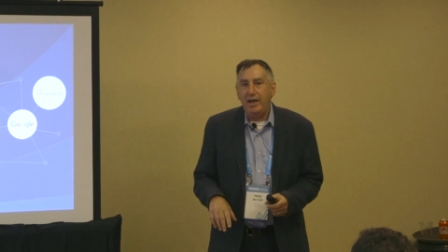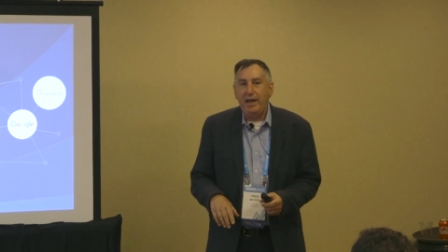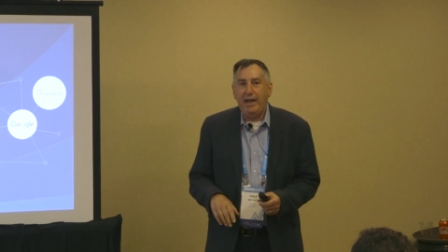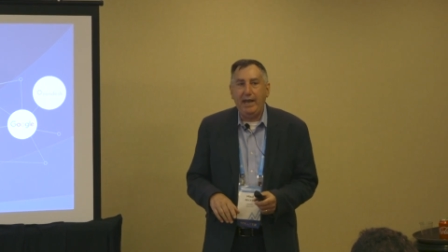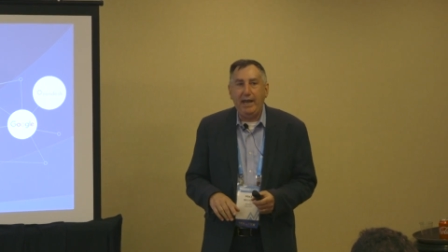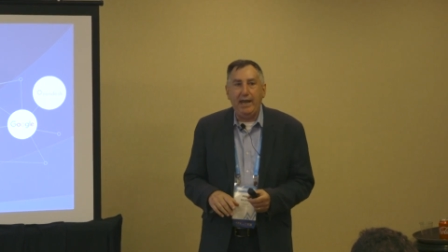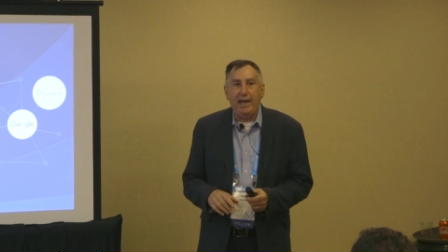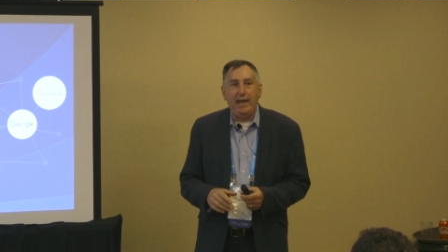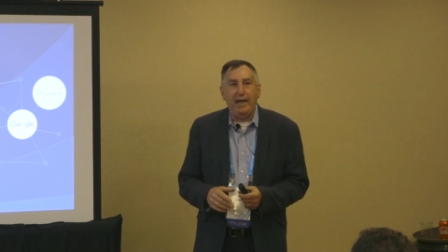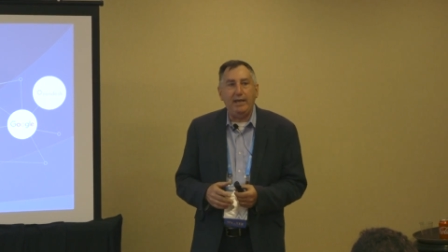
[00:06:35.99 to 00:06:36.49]

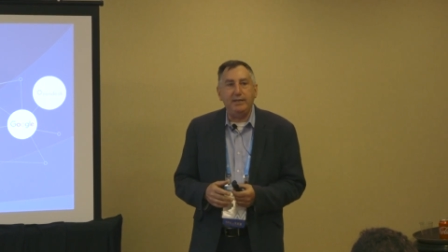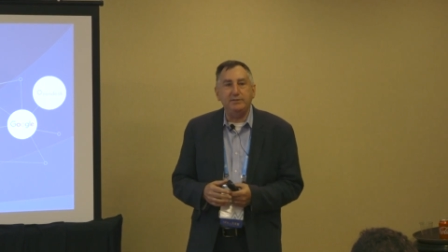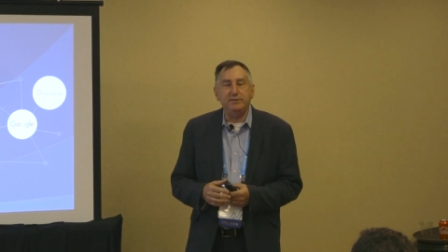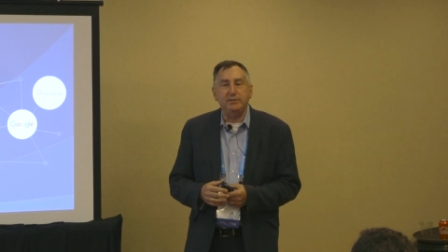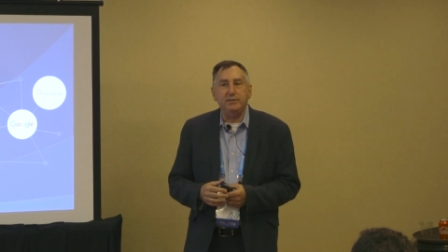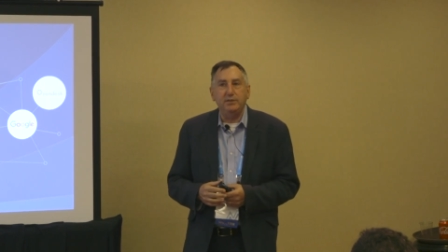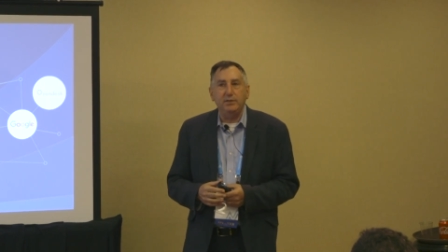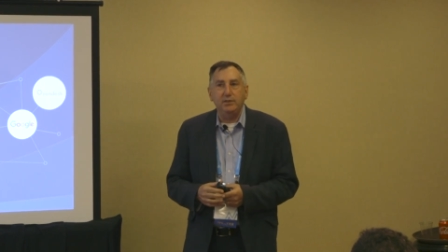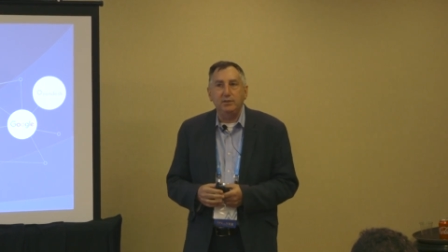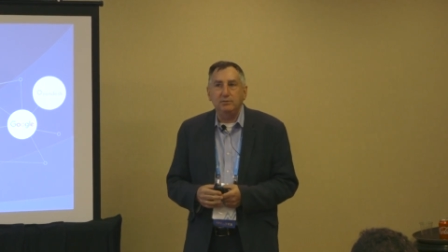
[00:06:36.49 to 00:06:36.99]

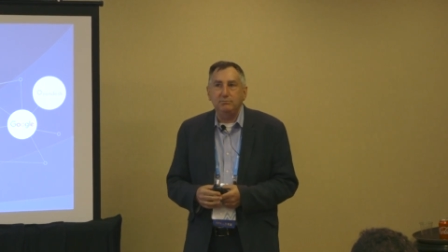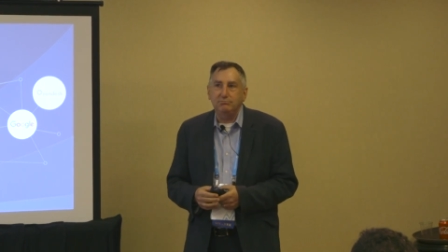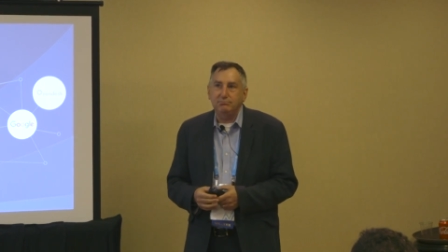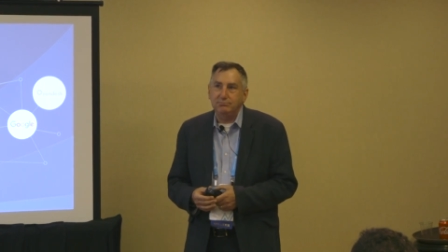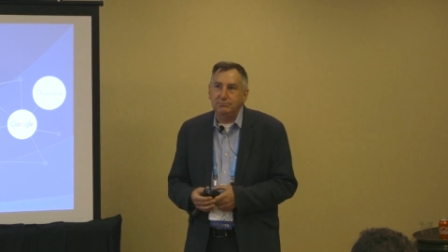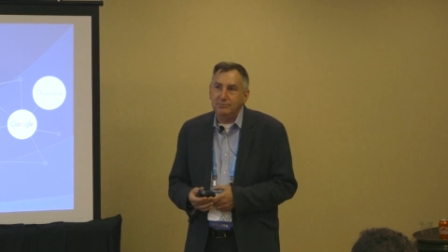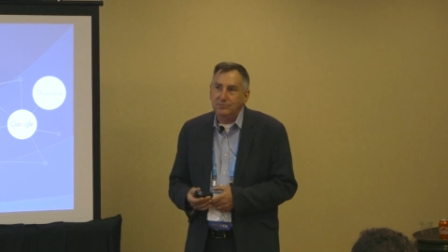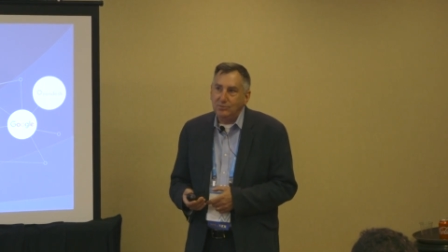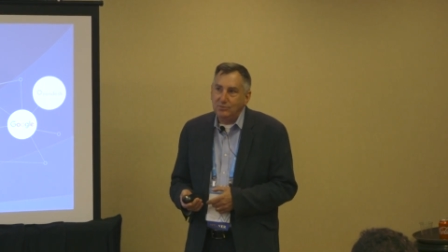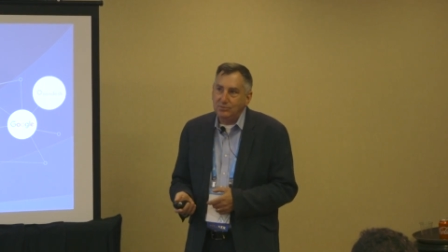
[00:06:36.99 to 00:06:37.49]
And,
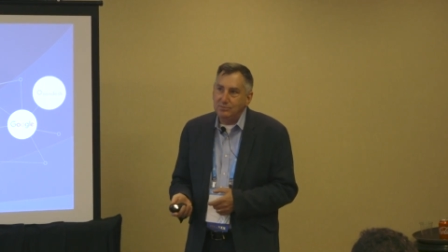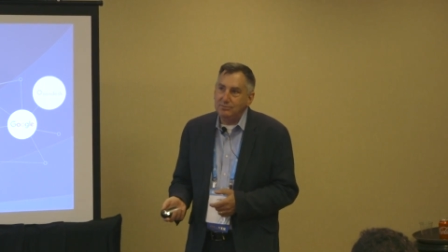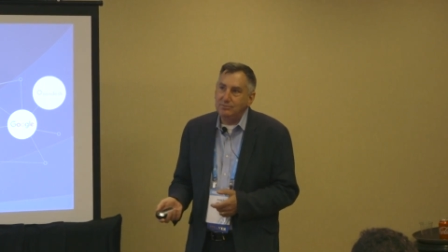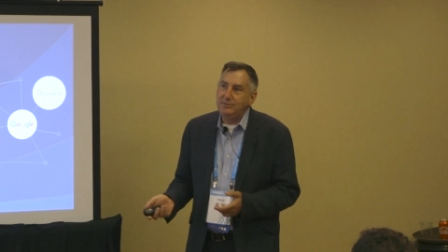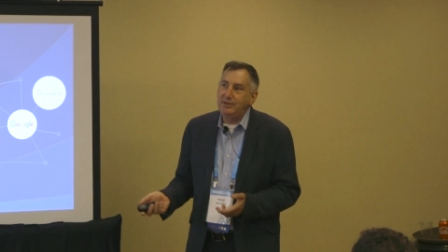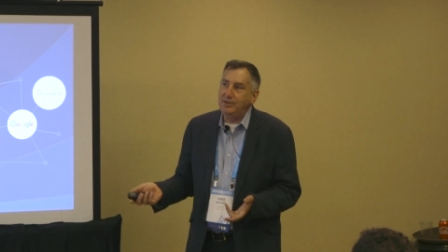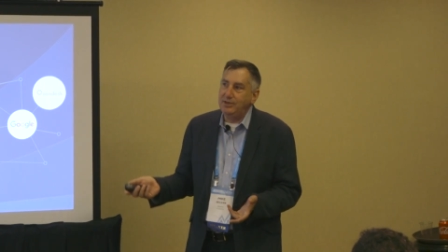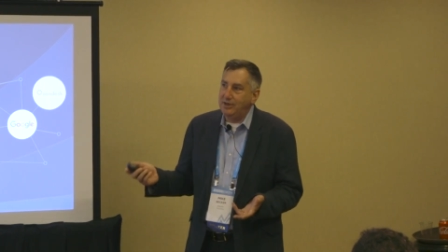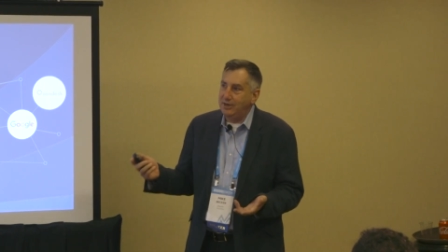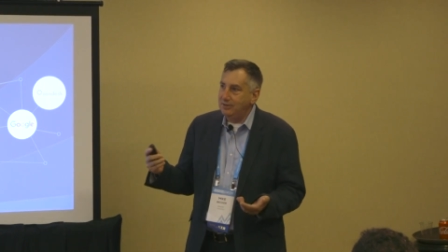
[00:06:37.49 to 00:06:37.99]

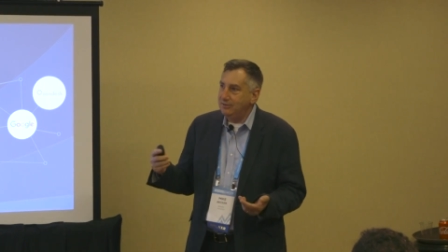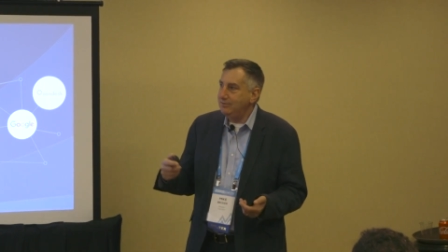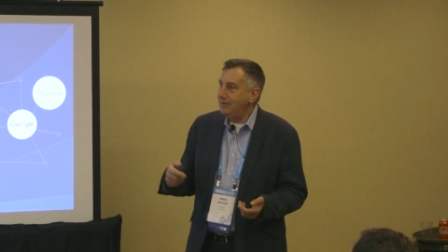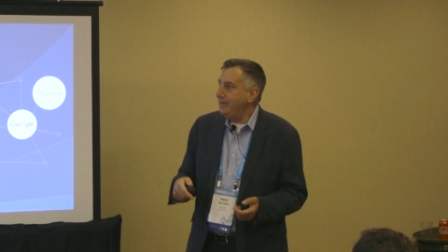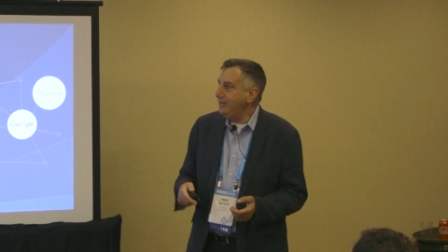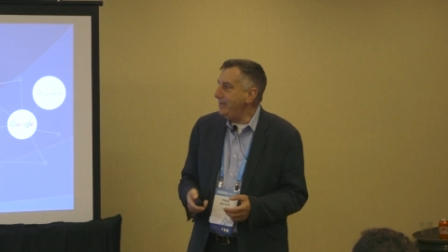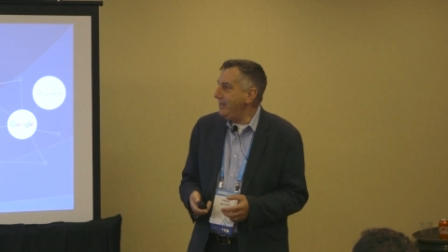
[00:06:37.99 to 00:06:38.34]
I